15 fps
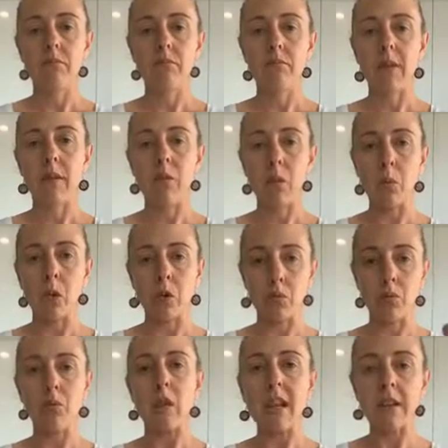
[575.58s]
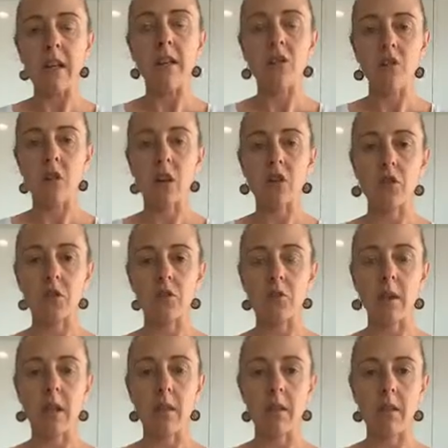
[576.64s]
if you want to read the instructions
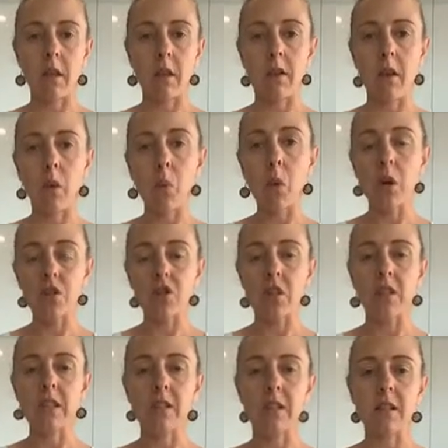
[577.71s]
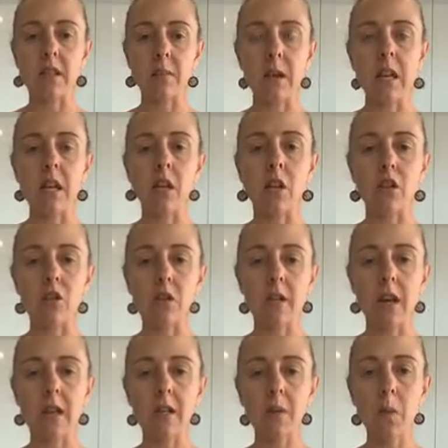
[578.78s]
rather than watch and listen to me, you can do
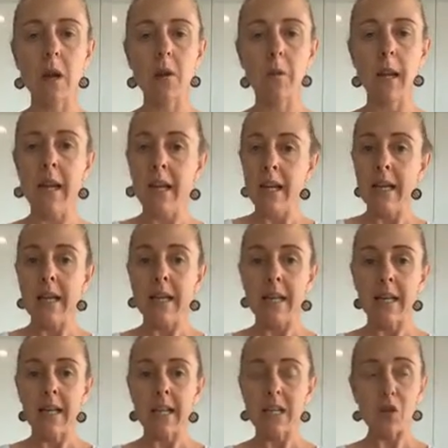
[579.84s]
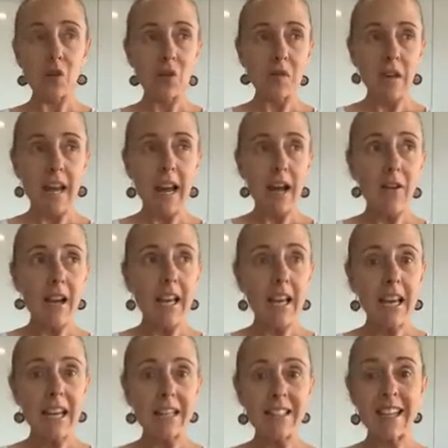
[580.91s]
that as well. That's all for now,
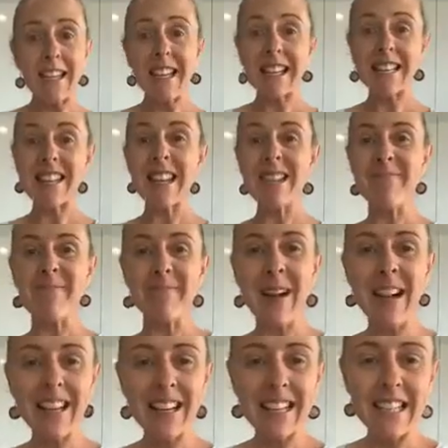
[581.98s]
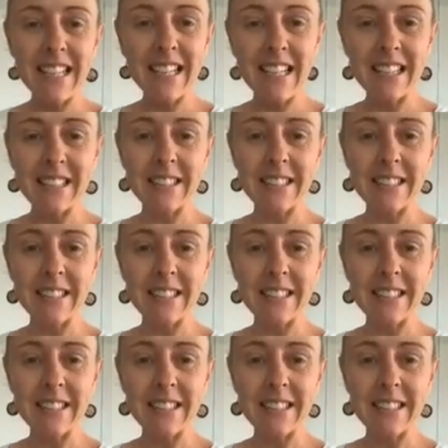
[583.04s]
and I'll see you next time. Bye.